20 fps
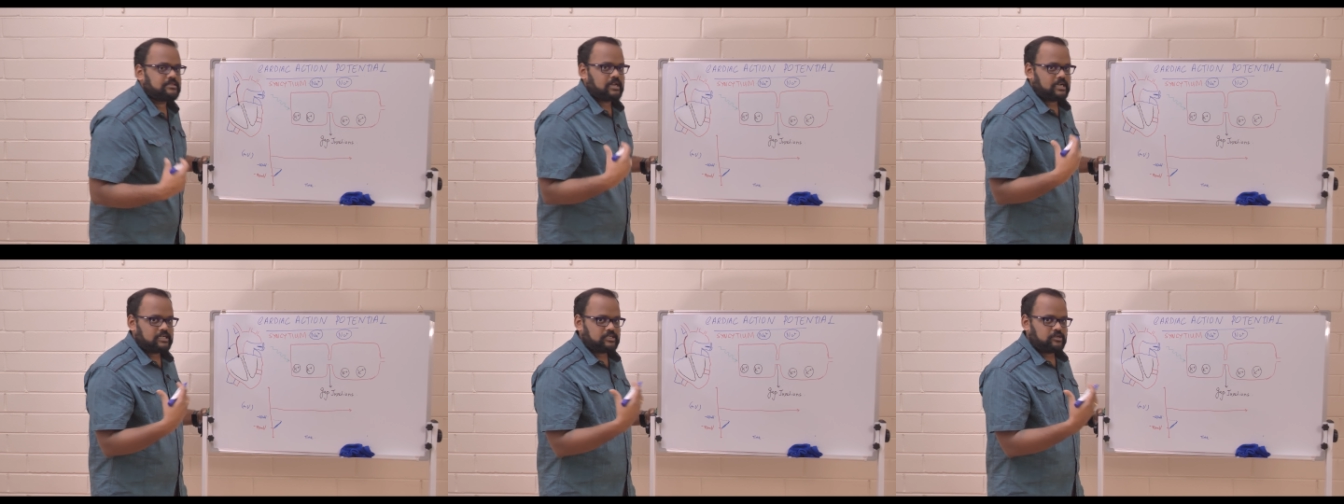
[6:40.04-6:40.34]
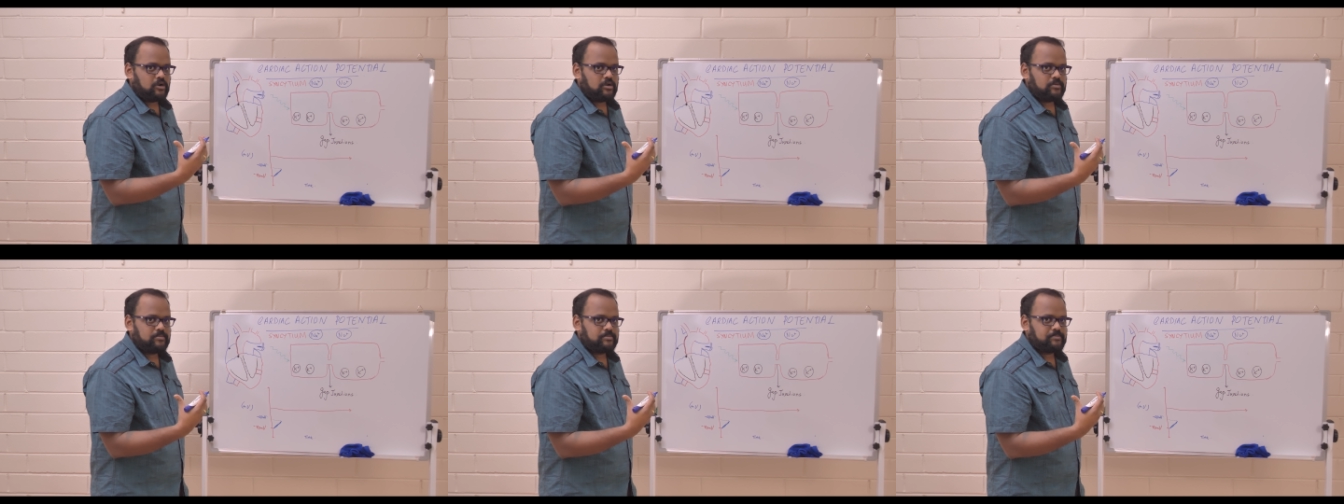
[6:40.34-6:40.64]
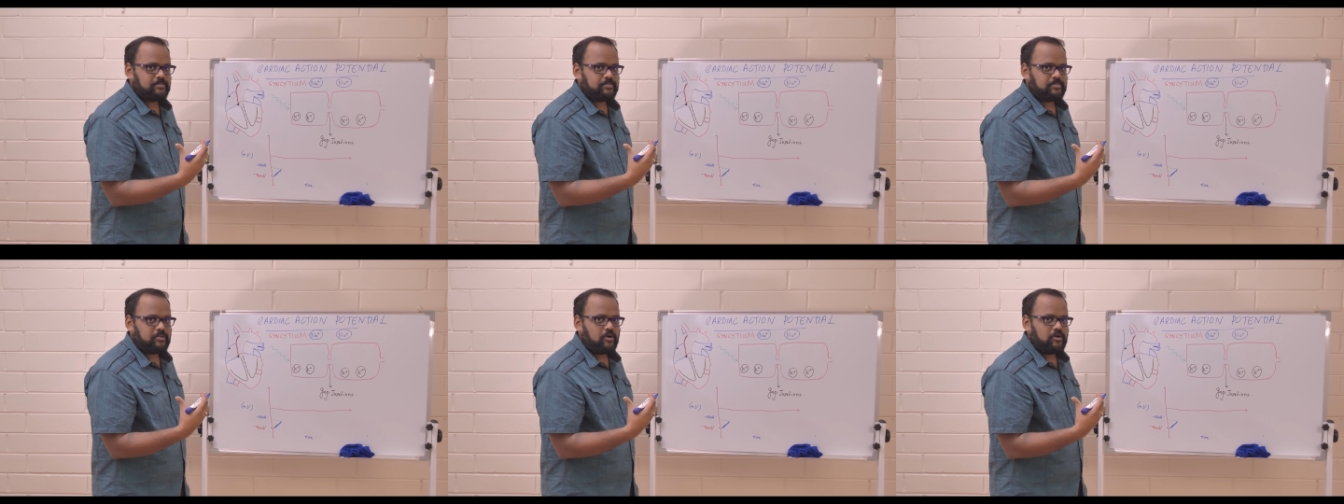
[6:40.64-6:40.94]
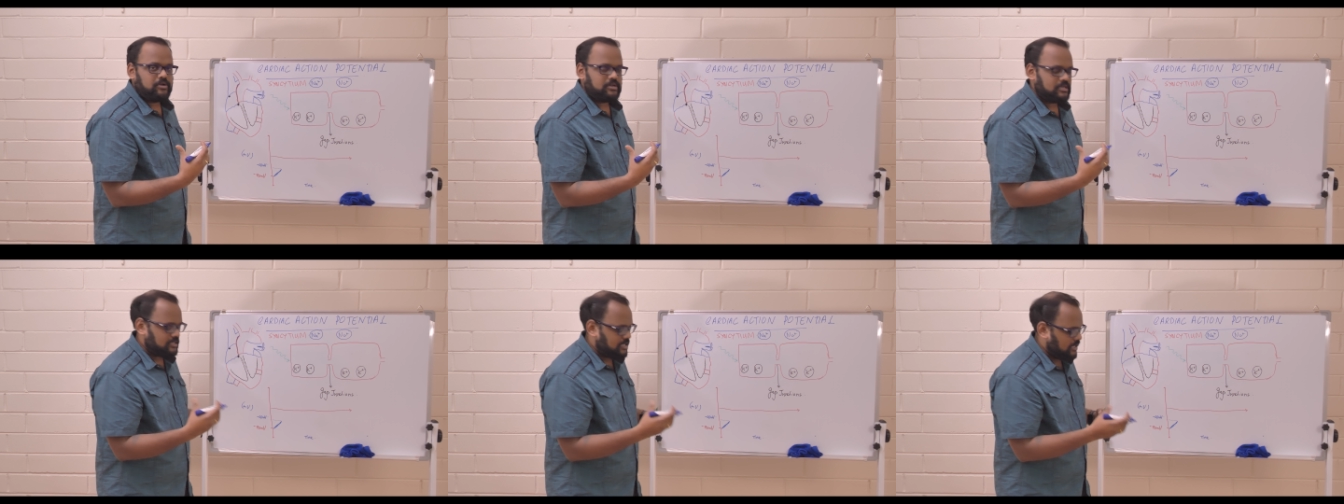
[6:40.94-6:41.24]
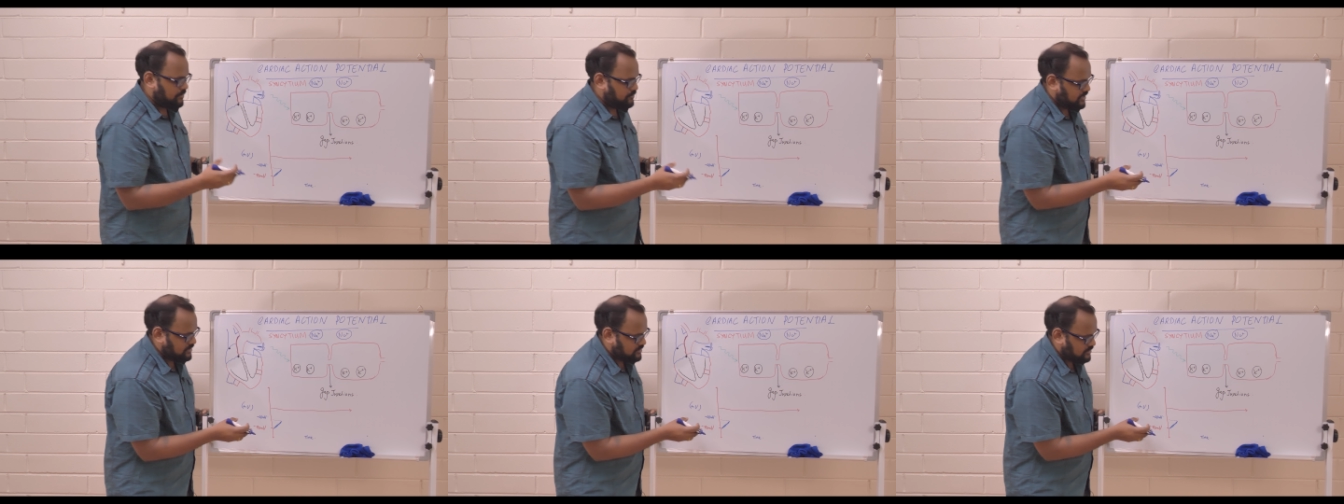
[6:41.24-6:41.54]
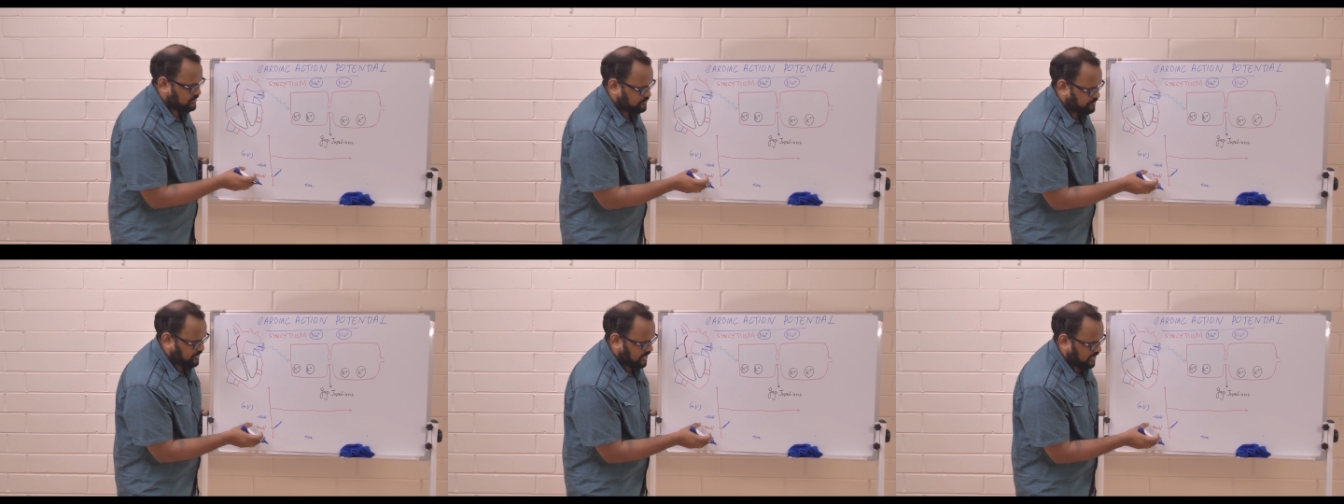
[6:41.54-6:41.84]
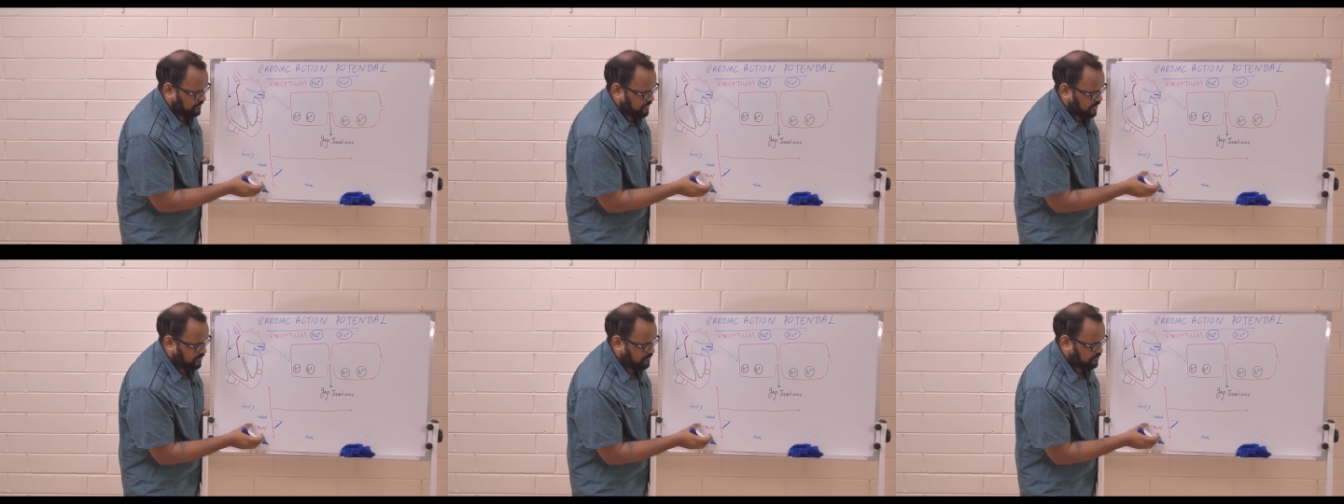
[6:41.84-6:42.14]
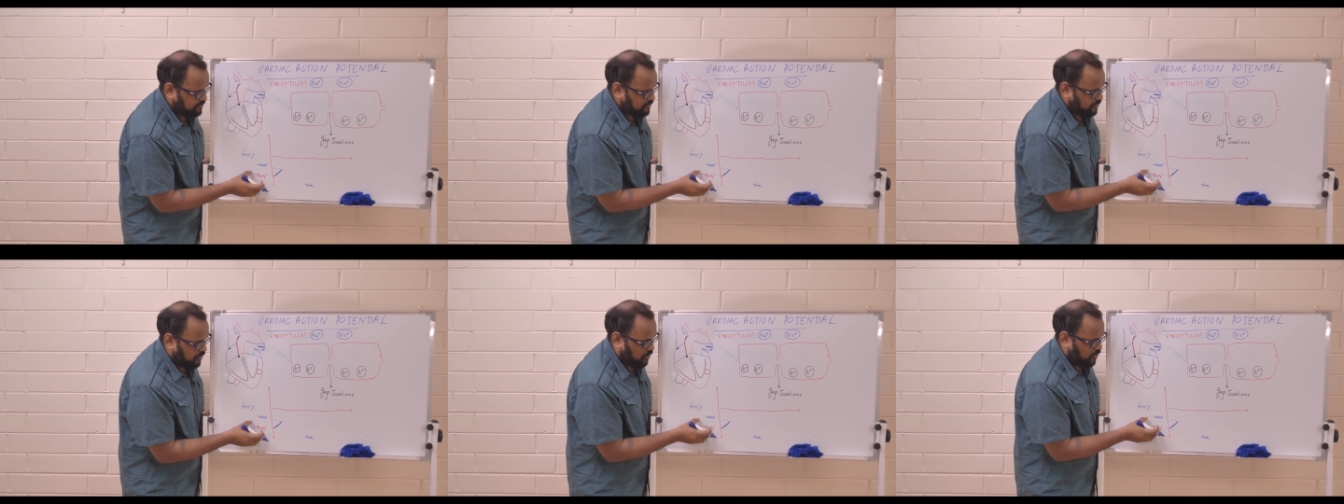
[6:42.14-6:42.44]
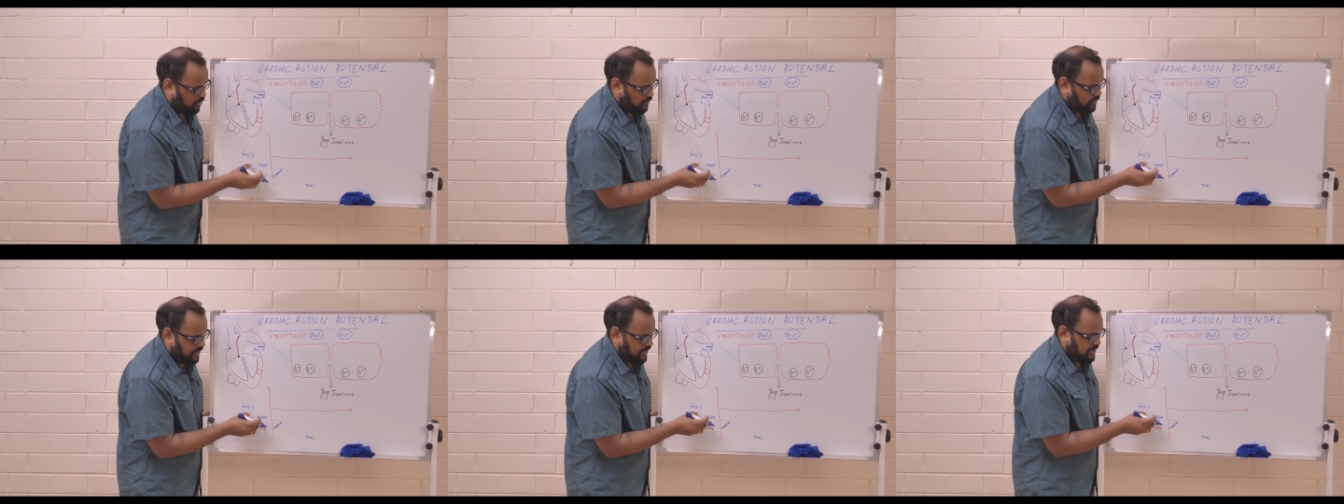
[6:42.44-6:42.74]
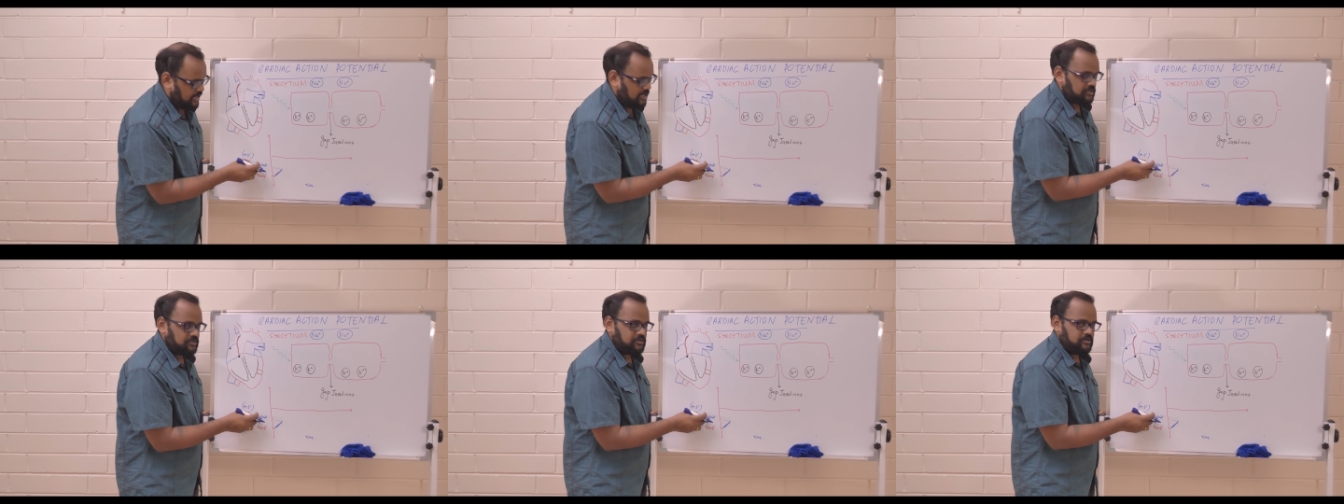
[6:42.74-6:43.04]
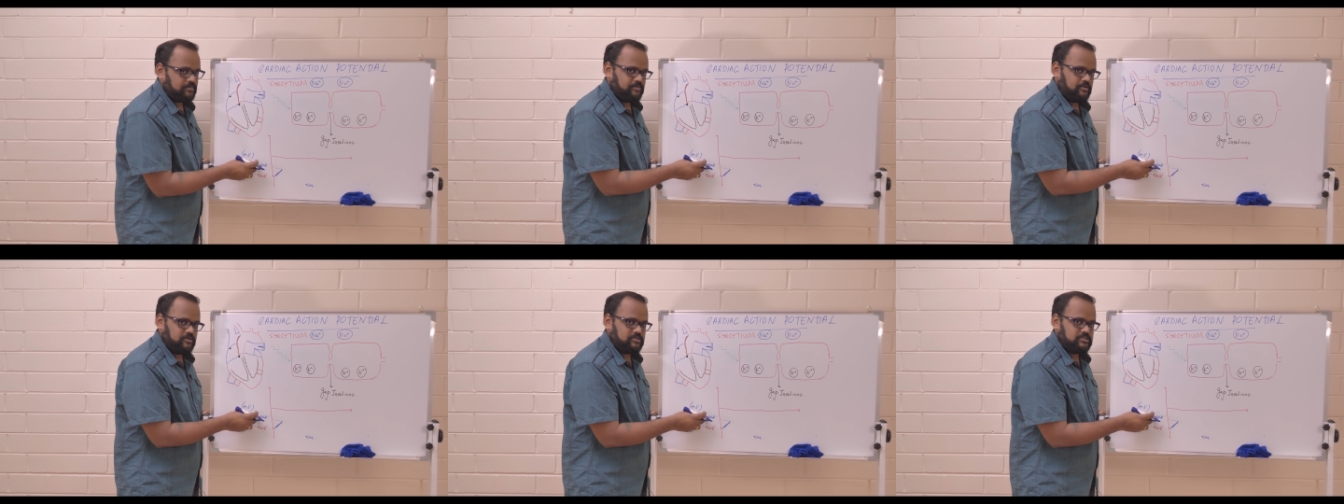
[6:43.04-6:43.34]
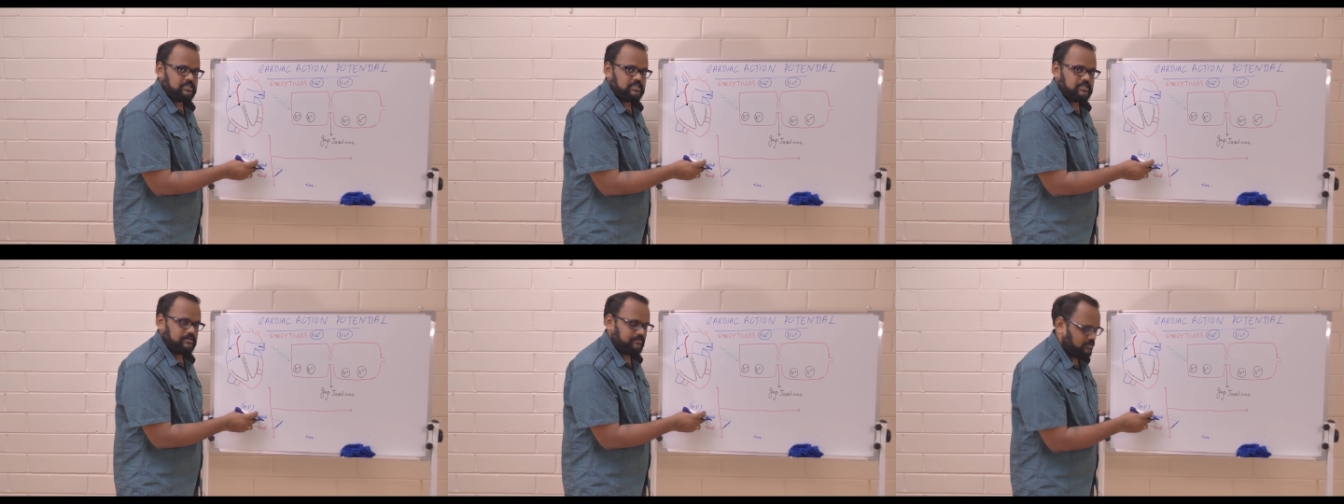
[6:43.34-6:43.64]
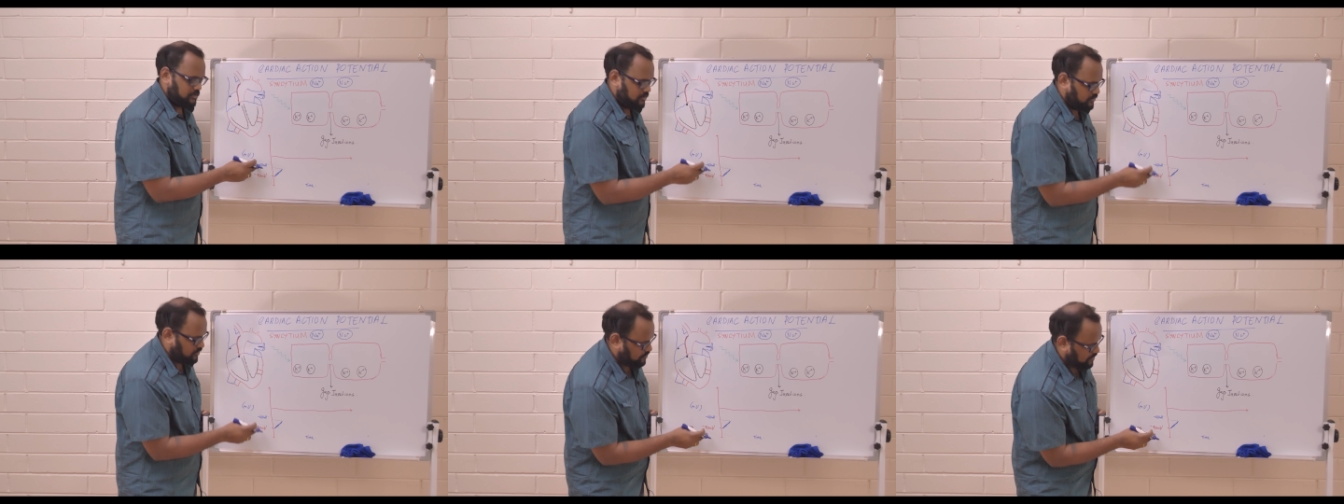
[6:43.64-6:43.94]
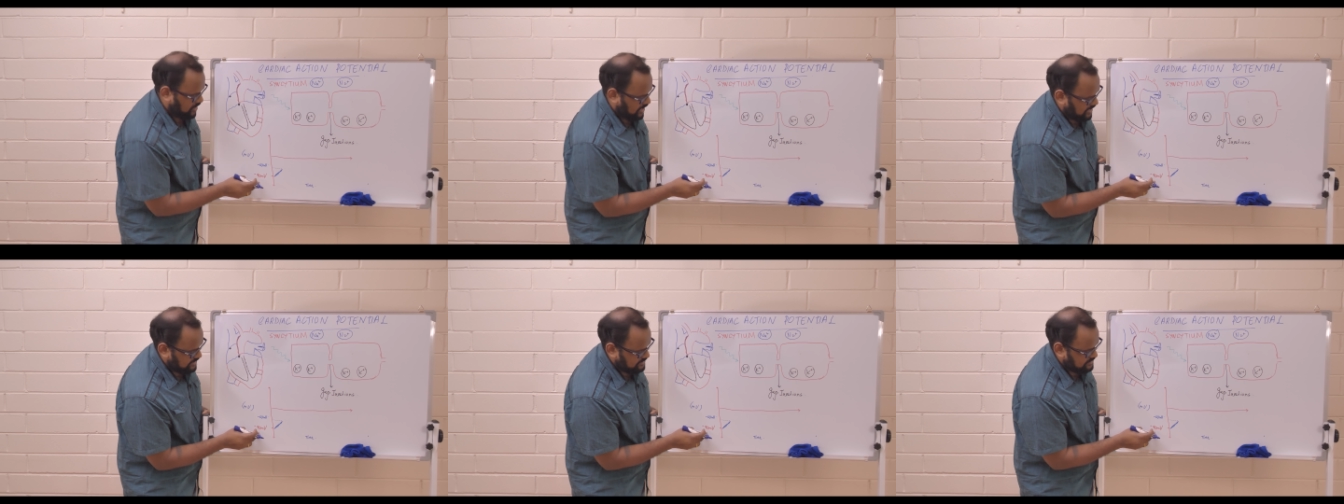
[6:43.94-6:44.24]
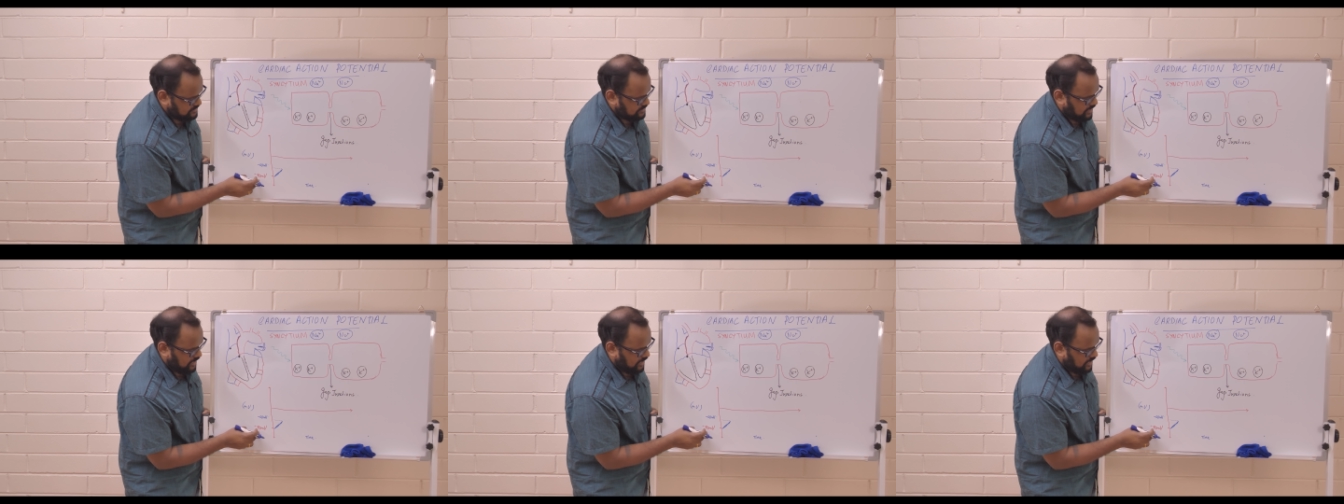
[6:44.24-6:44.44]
threshold point, that means it's becoming more electropositive. You know, minus